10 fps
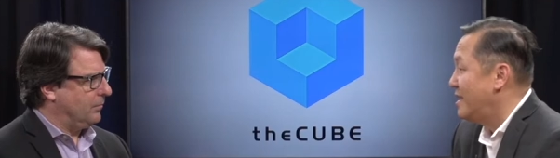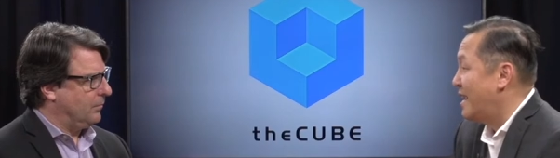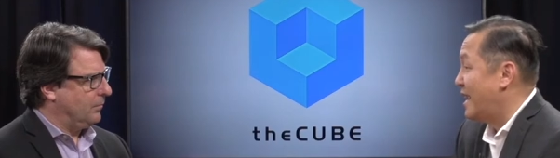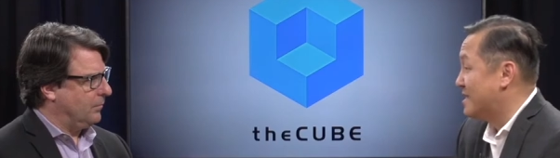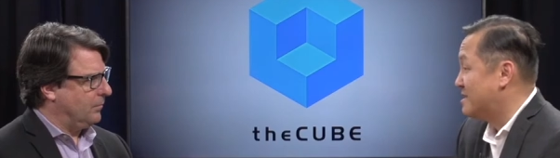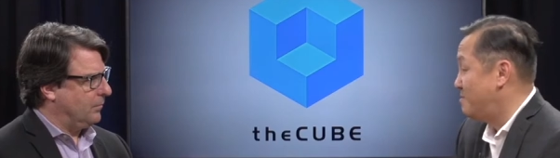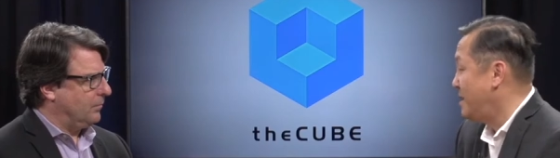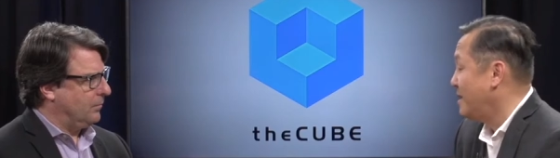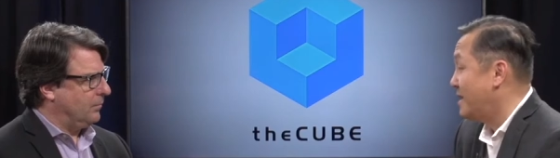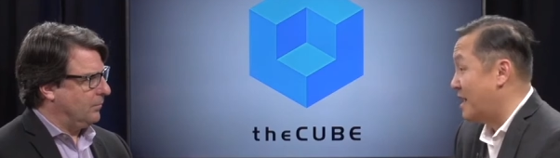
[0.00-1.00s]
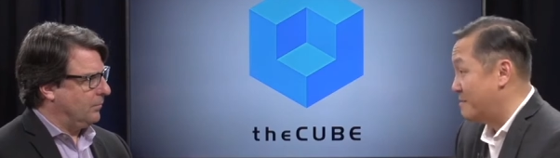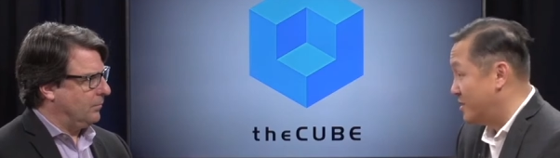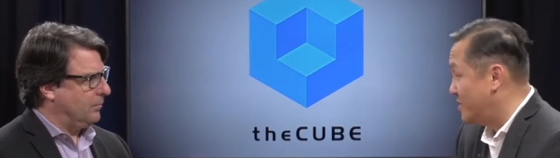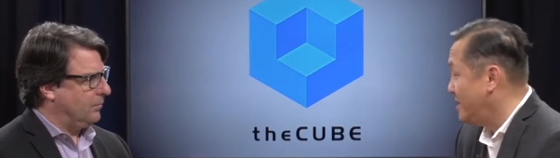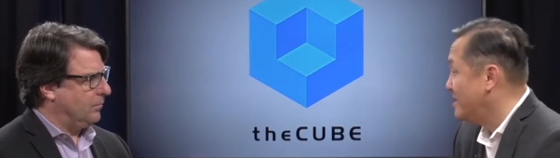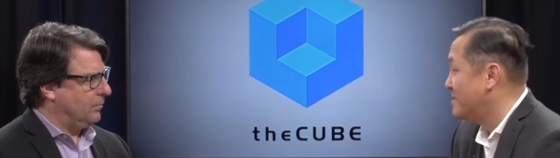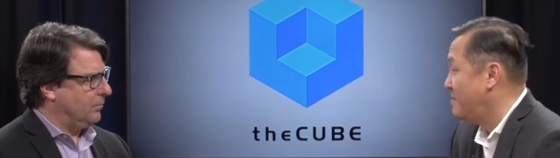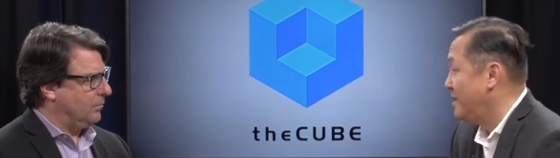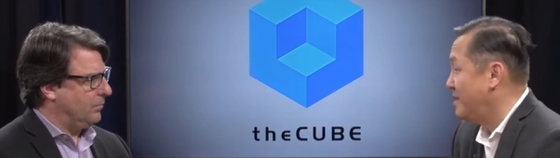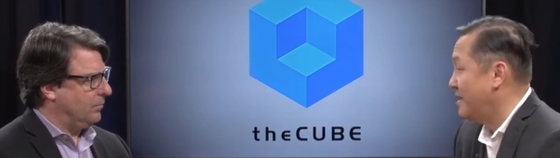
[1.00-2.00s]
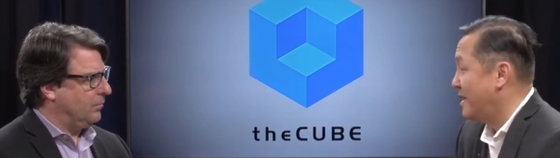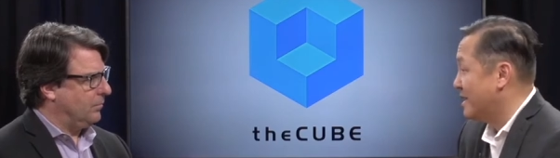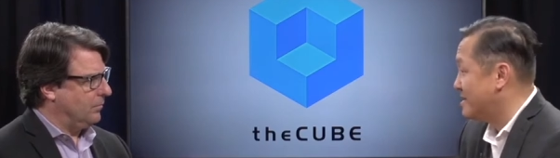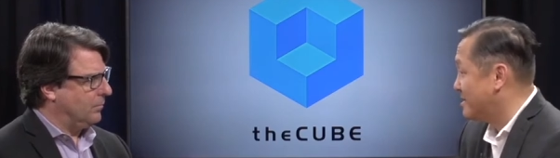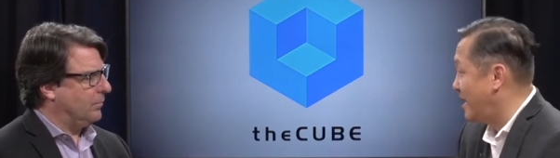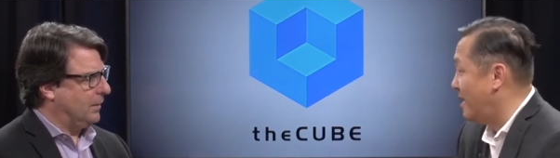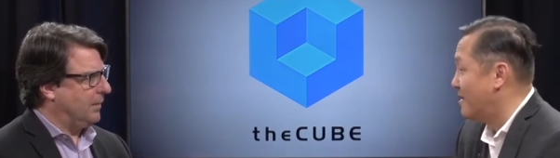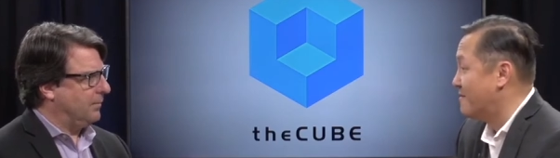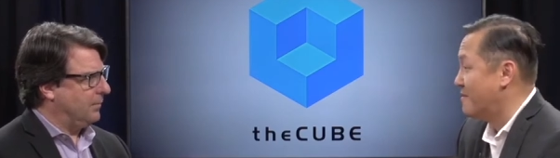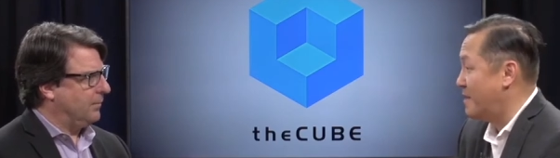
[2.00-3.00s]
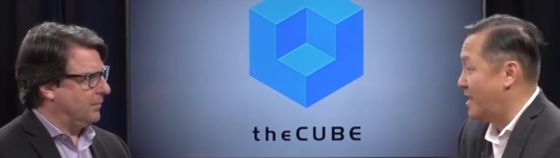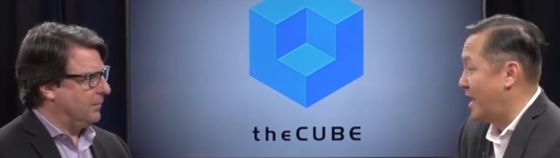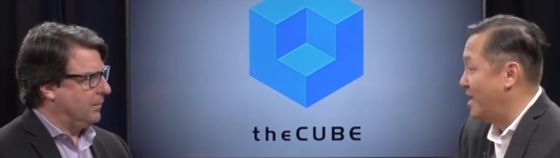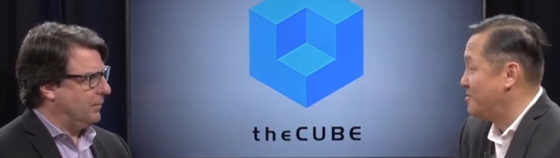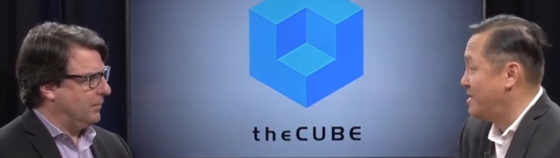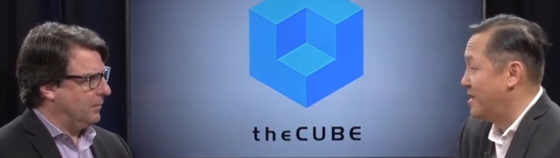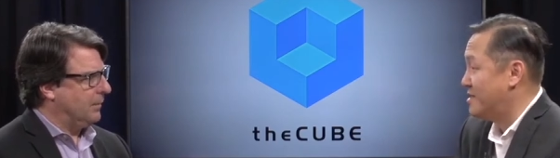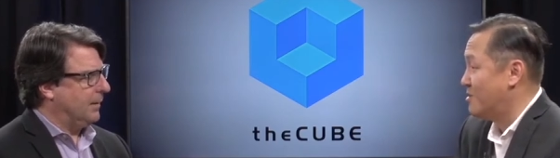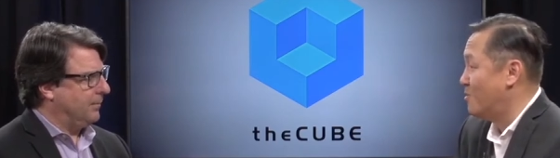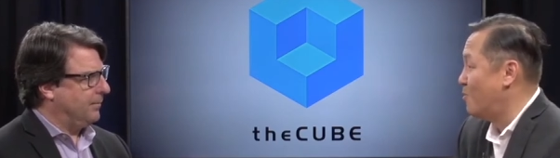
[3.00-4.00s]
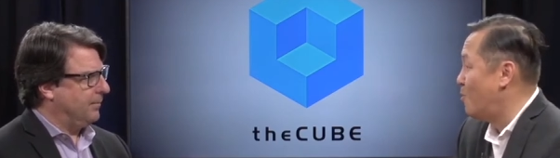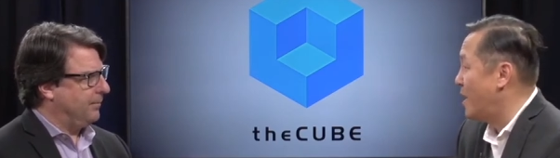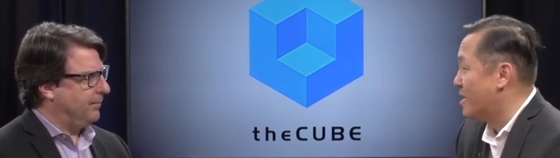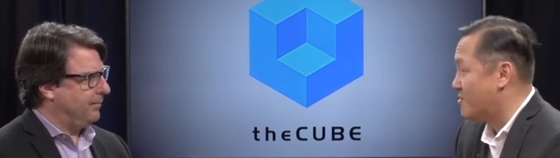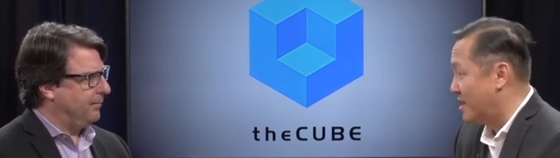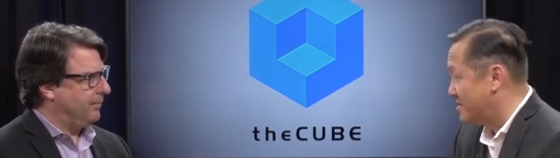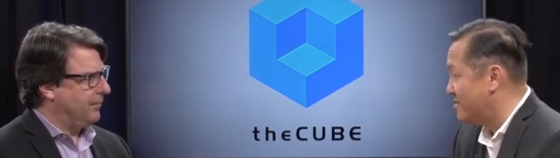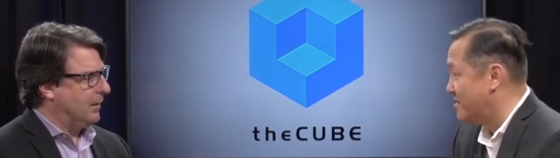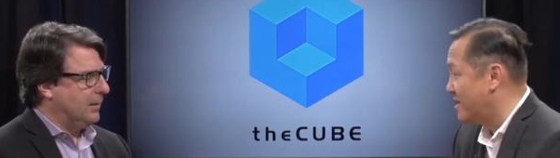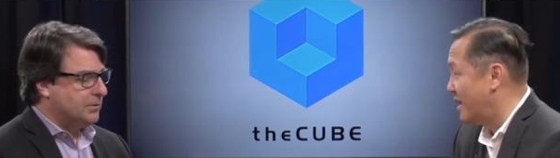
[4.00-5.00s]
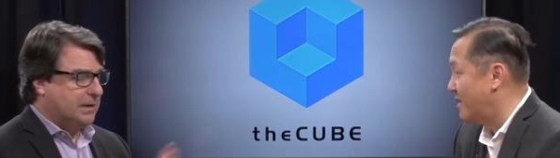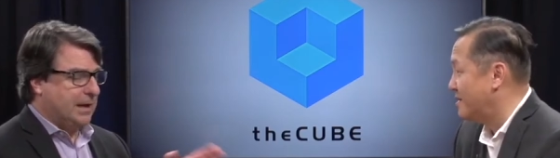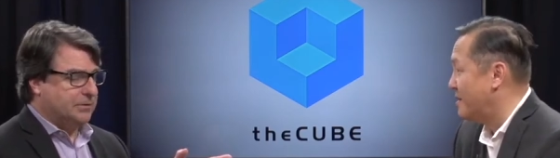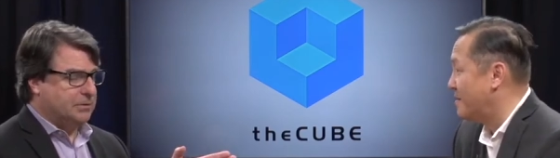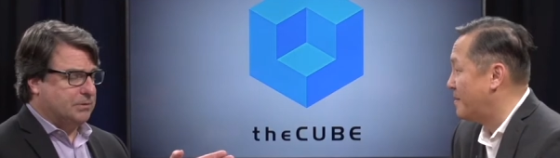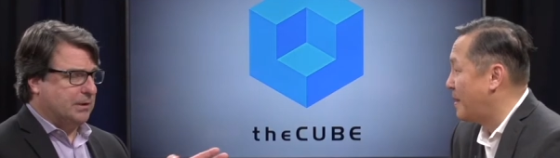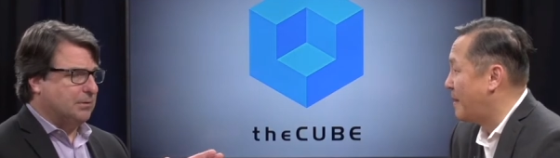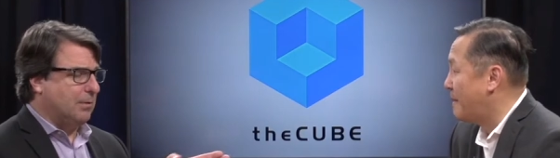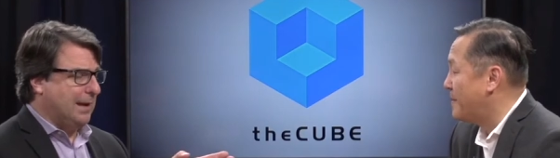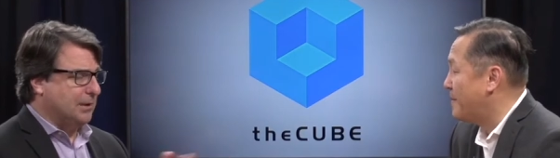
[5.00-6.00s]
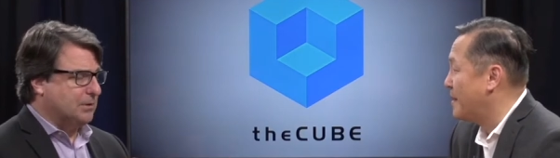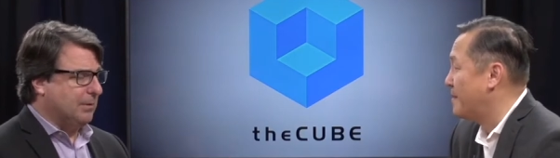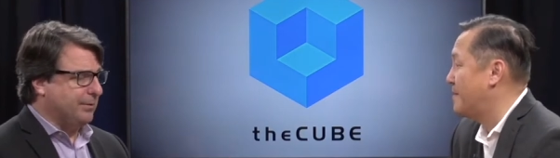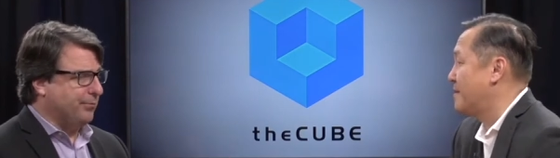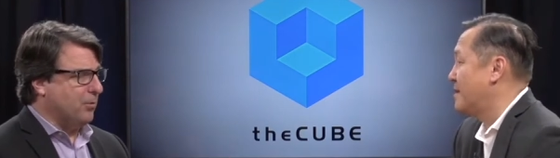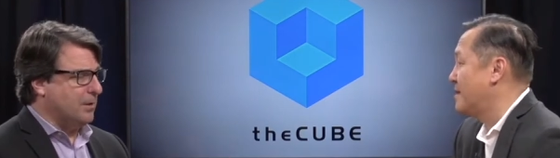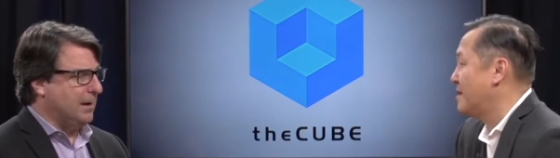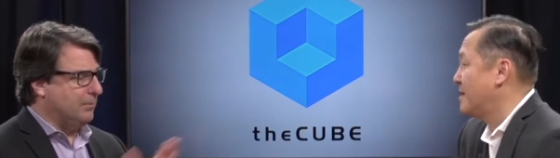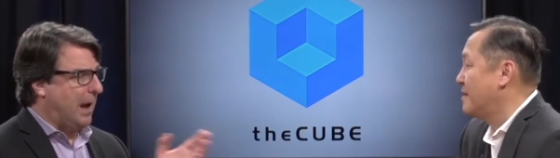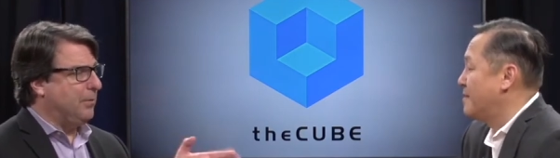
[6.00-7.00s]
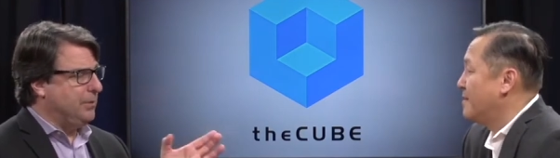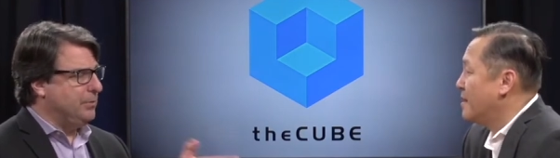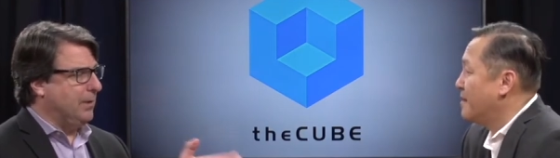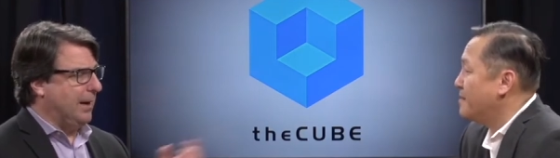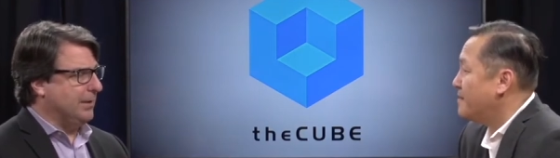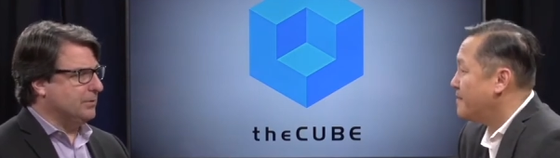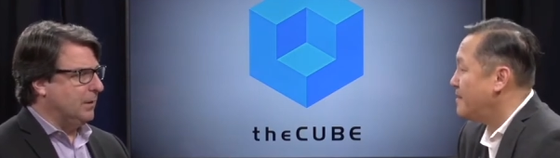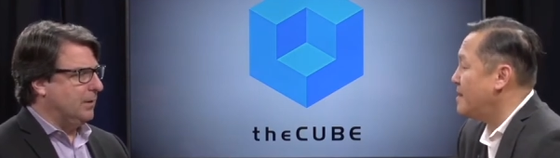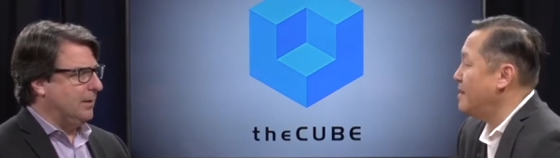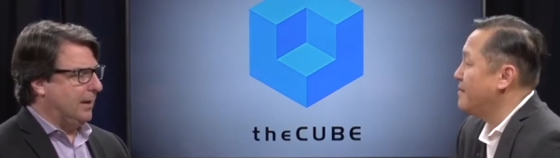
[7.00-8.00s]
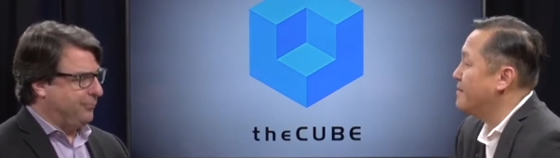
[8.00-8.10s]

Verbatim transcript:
Speaker 1: at speed, at machine speed, and at scale from that IoT edge yeah. way across into the
Speaker 2: cloud. Scale's interesting, so I want to ask you about the Fortinet. How are you guys at